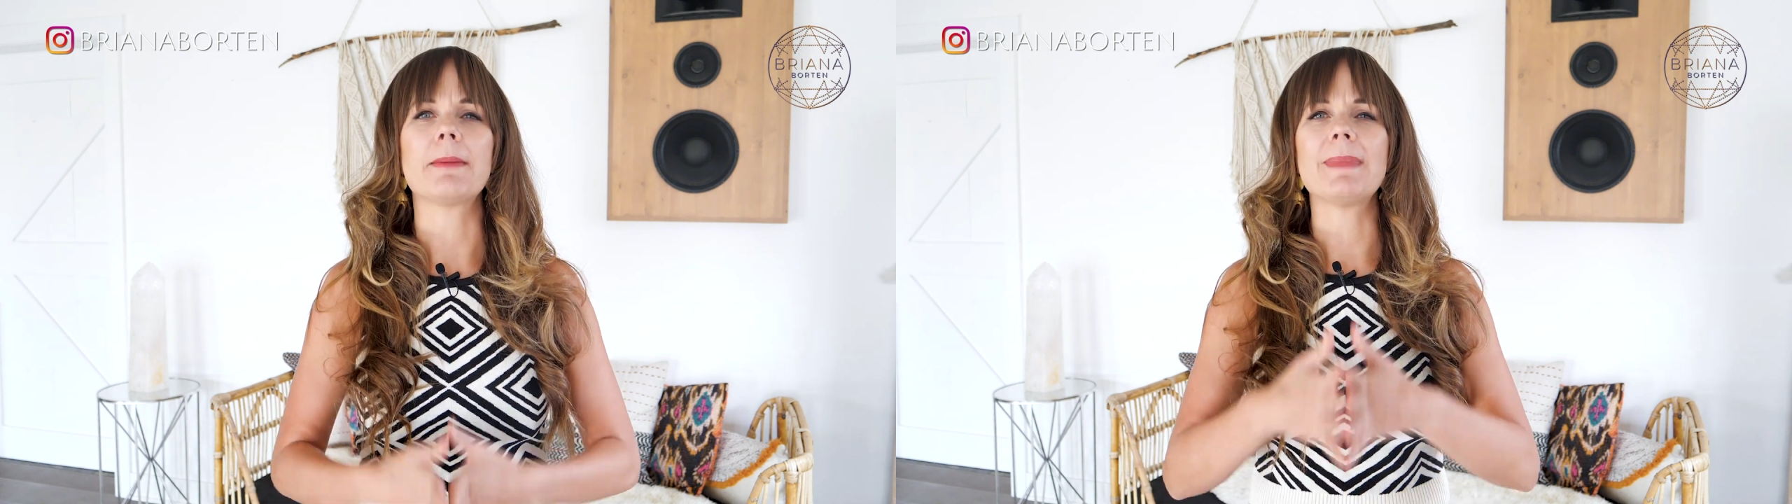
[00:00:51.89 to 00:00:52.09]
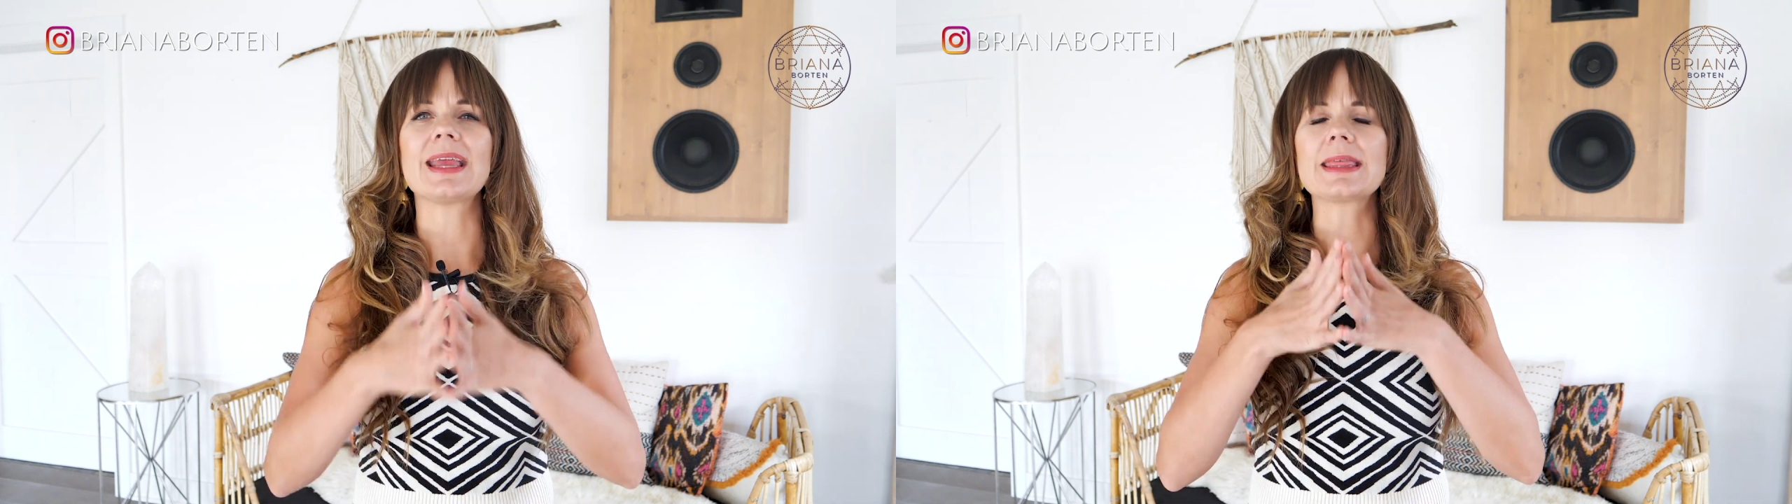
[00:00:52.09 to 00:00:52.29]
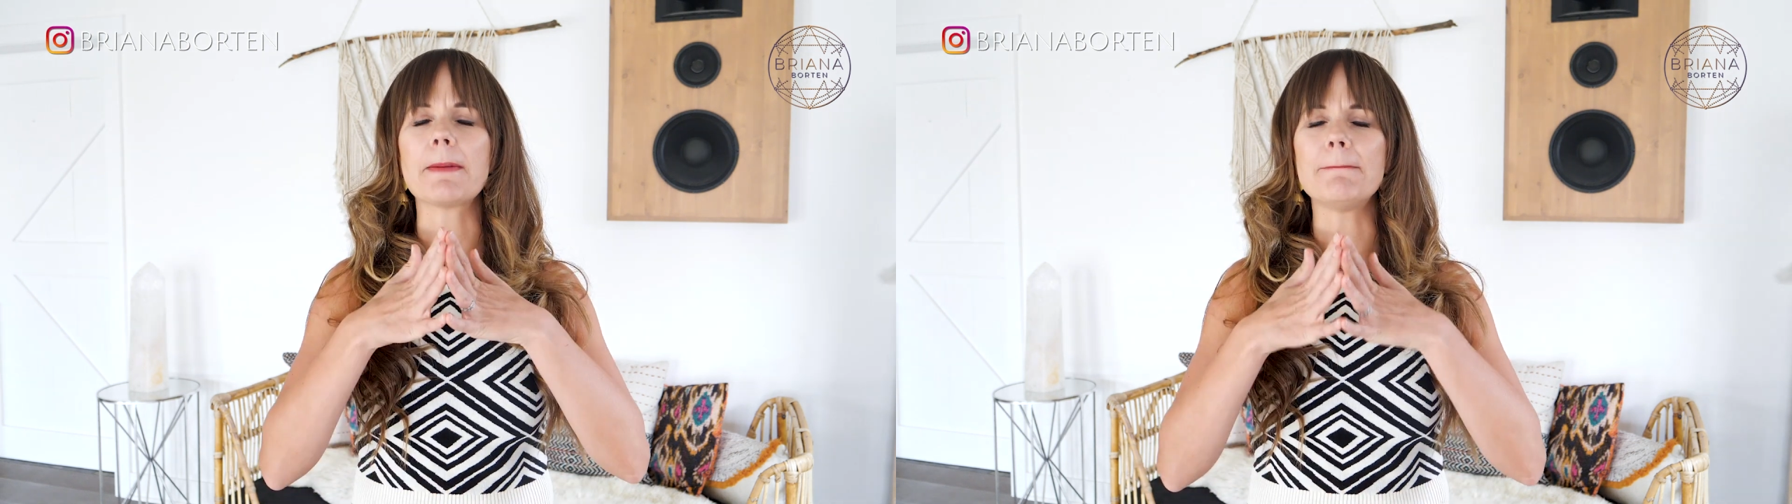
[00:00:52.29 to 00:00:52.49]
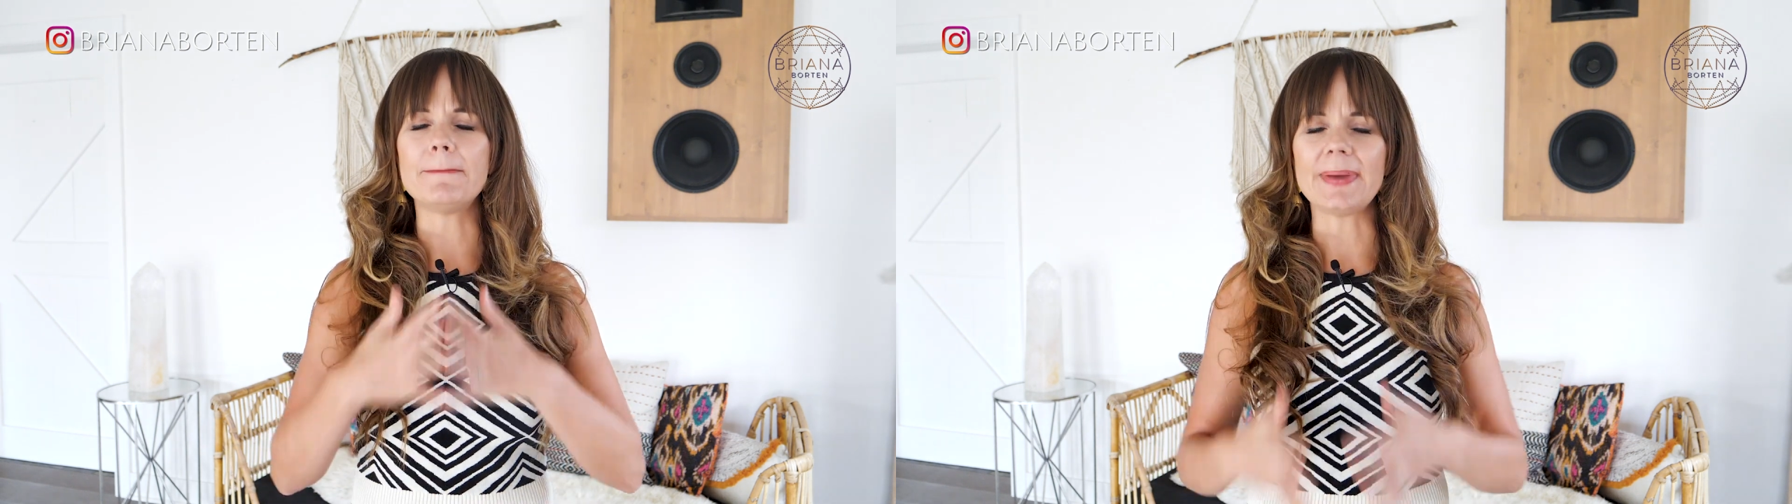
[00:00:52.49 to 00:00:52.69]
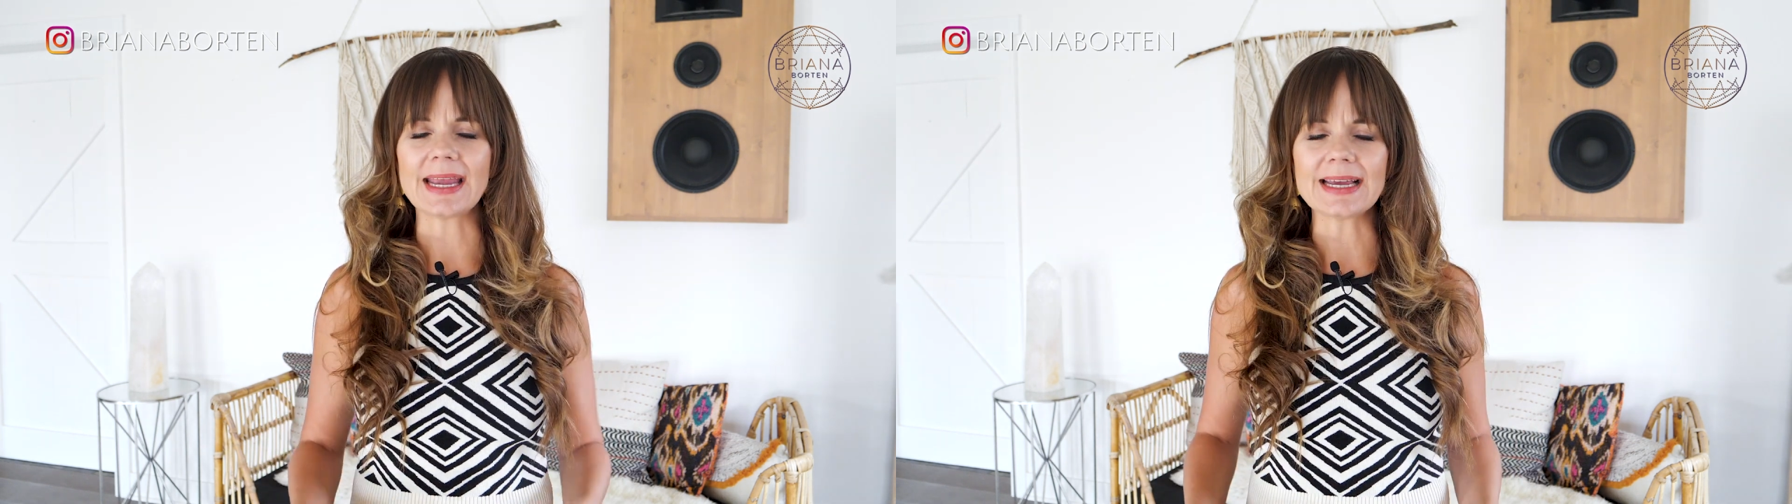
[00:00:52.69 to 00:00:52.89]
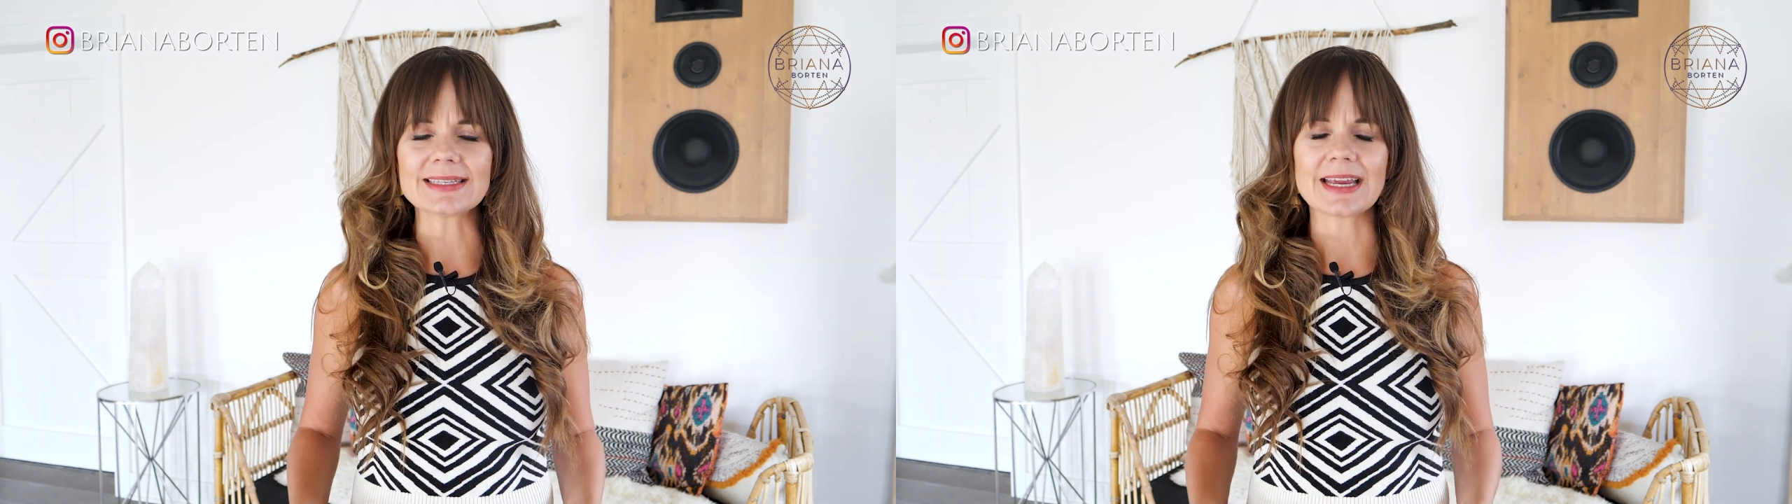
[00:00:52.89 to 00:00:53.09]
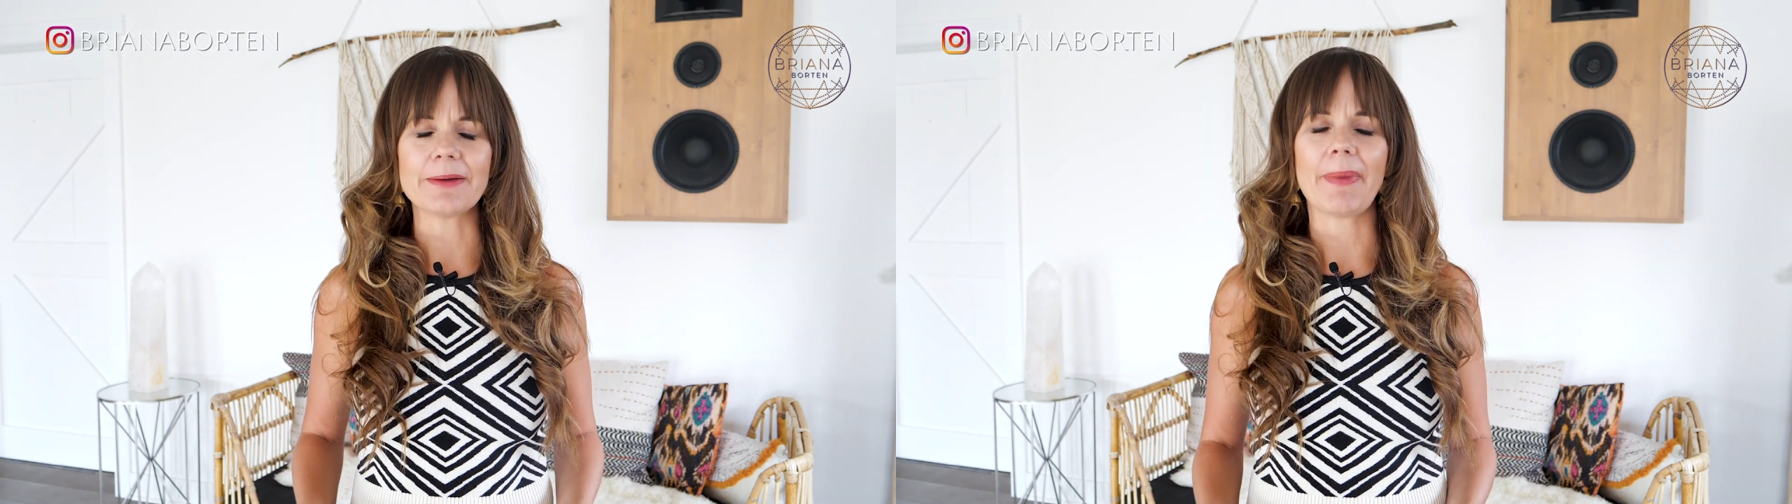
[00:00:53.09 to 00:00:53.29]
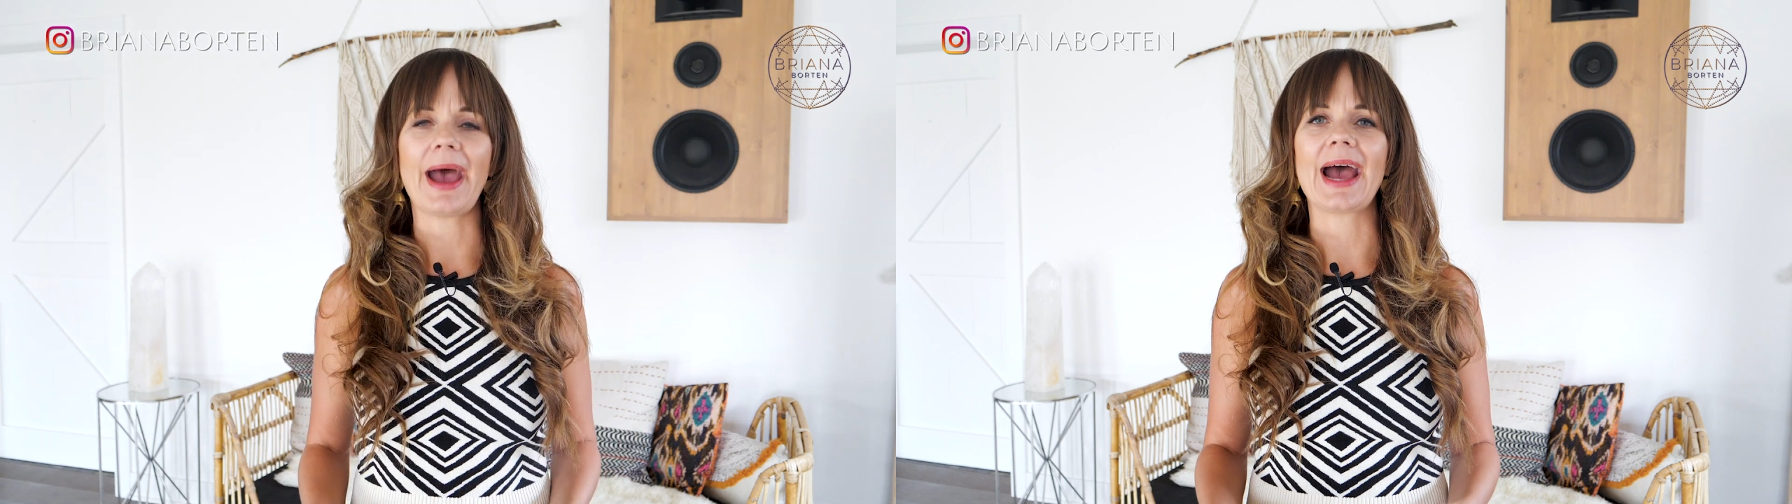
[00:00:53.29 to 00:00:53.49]
make the biggest
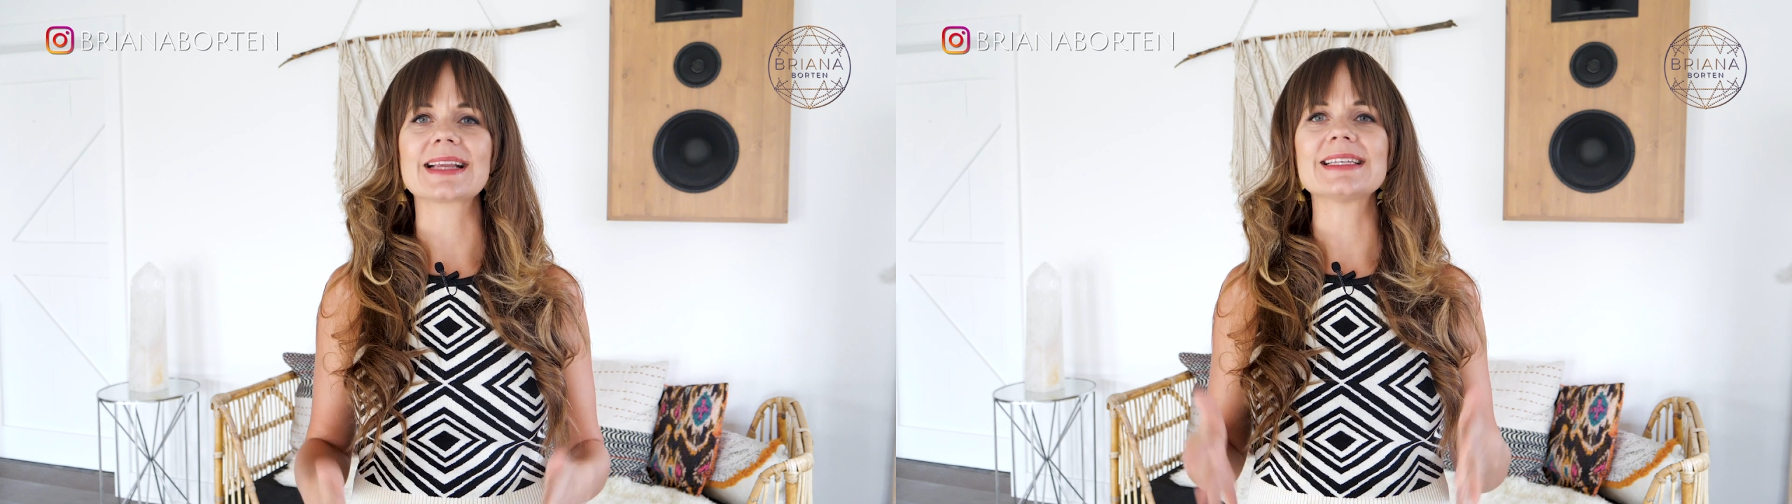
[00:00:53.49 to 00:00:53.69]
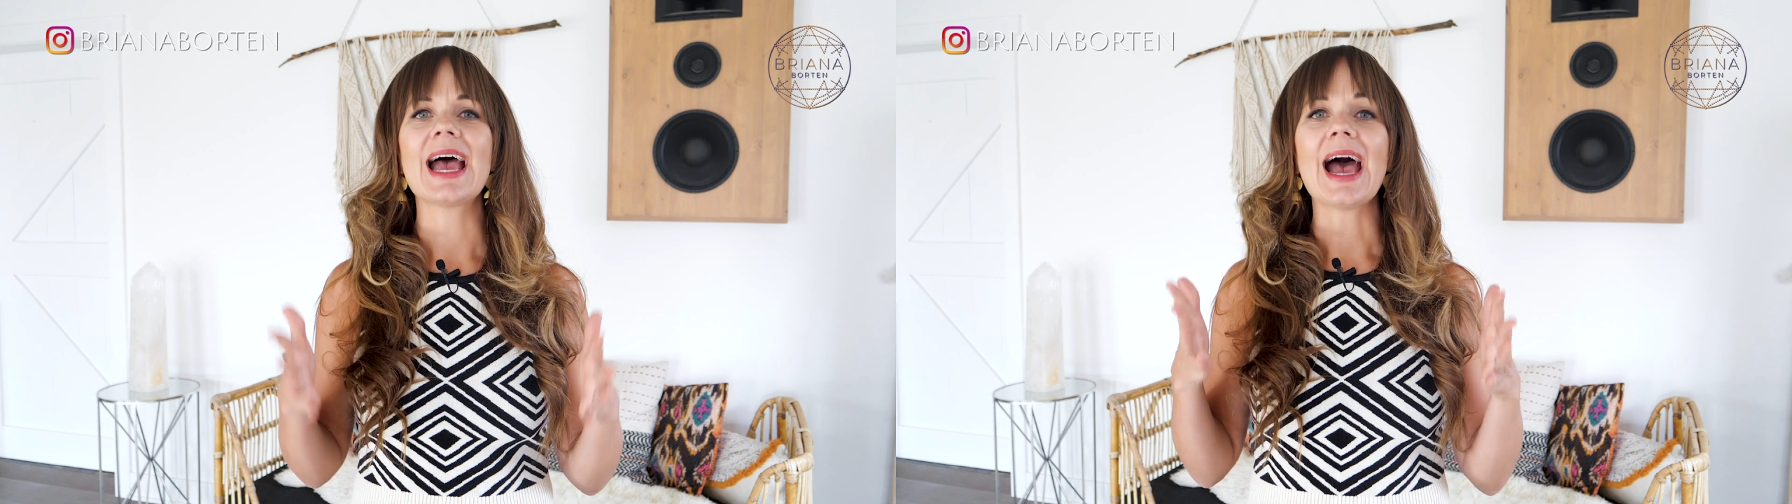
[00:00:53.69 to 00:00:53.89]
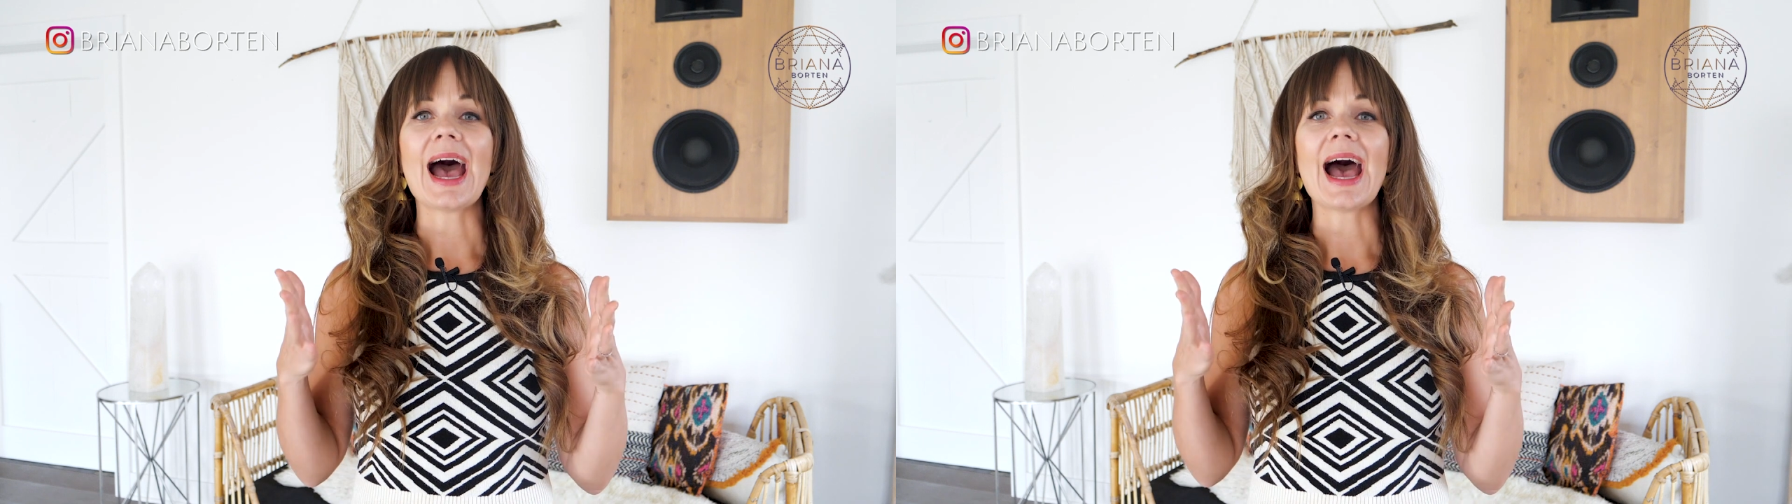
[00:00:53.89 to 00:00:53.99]
impact